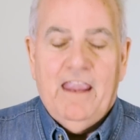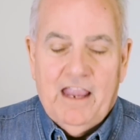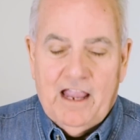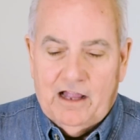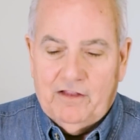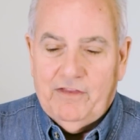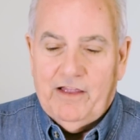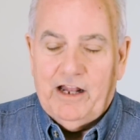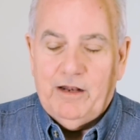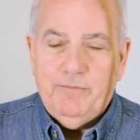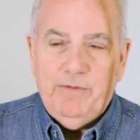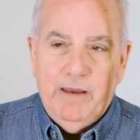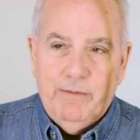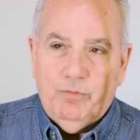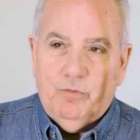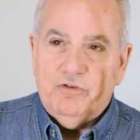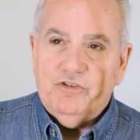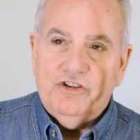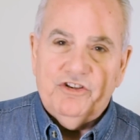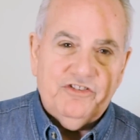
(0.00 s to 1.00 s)
A lot of
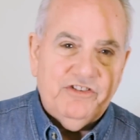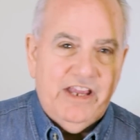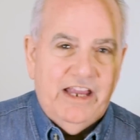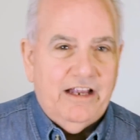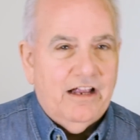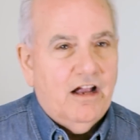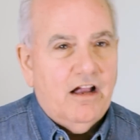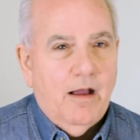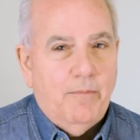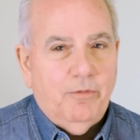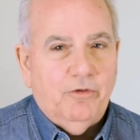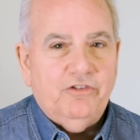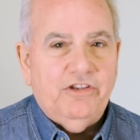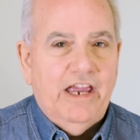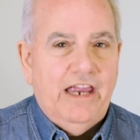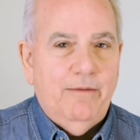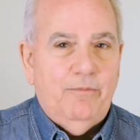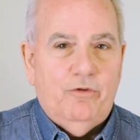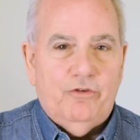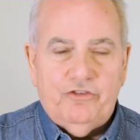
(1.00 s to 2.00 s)
people will just take a couple
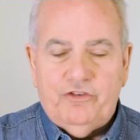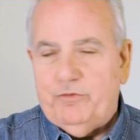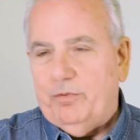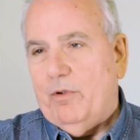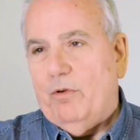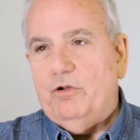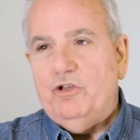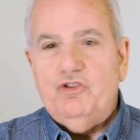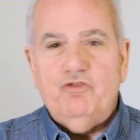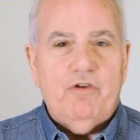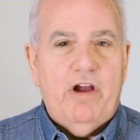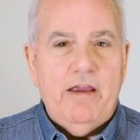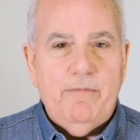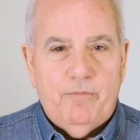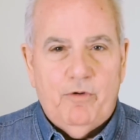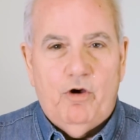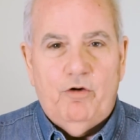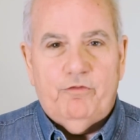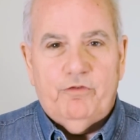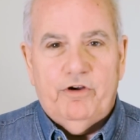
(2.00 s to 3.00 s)
tables, throw a
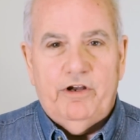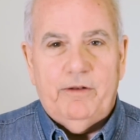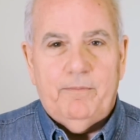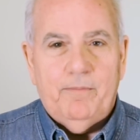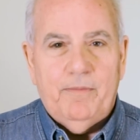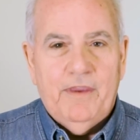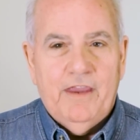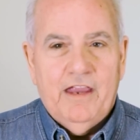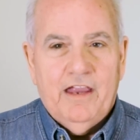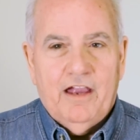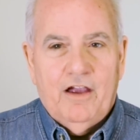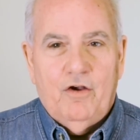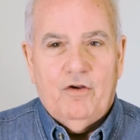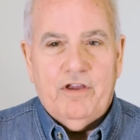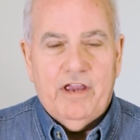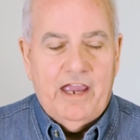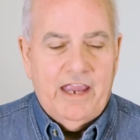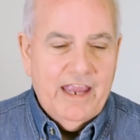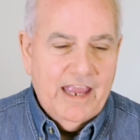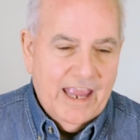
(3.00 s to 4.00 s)
drape over it,
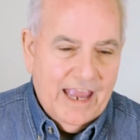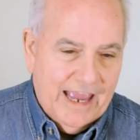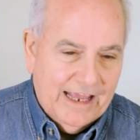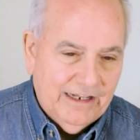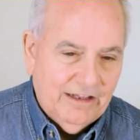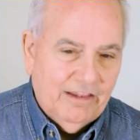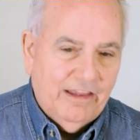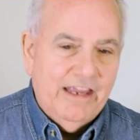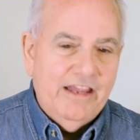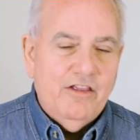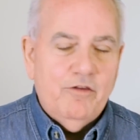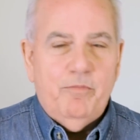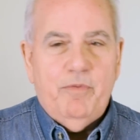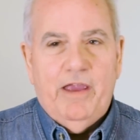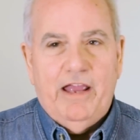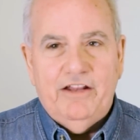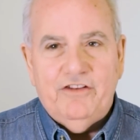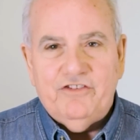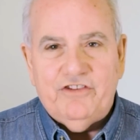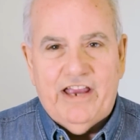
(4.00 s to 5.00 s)
okay, and lay the
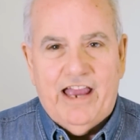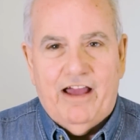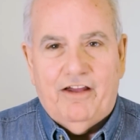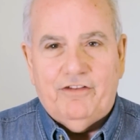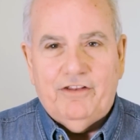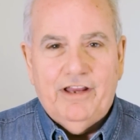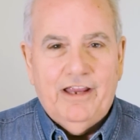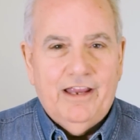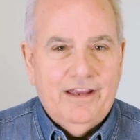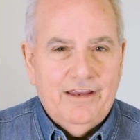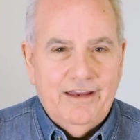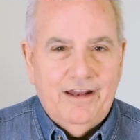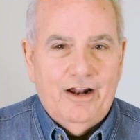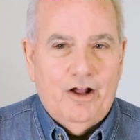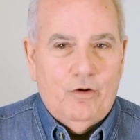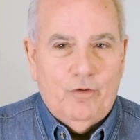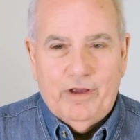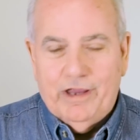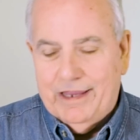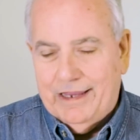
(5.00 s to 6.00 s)
pens out, in
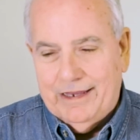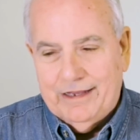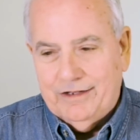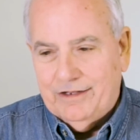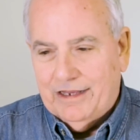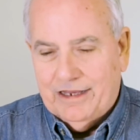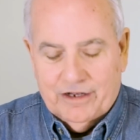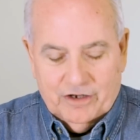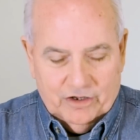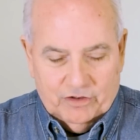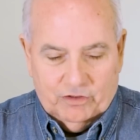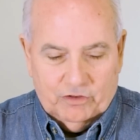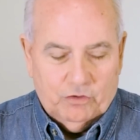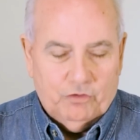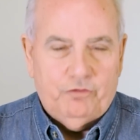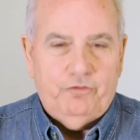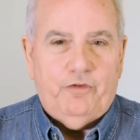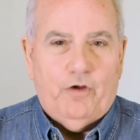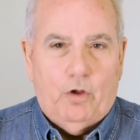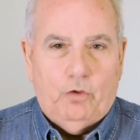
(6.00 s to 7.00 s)
a
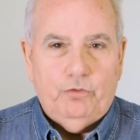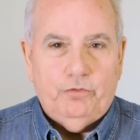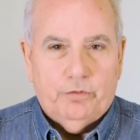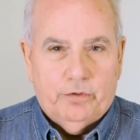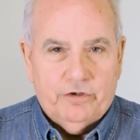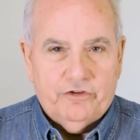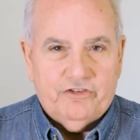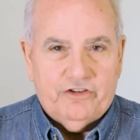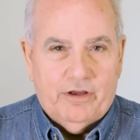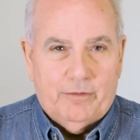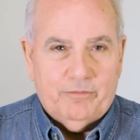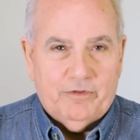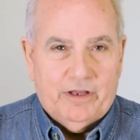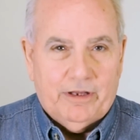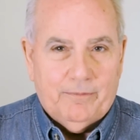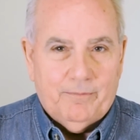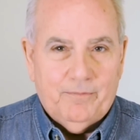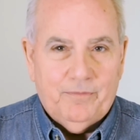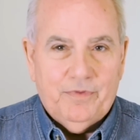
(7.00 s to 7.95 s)
little folder or something.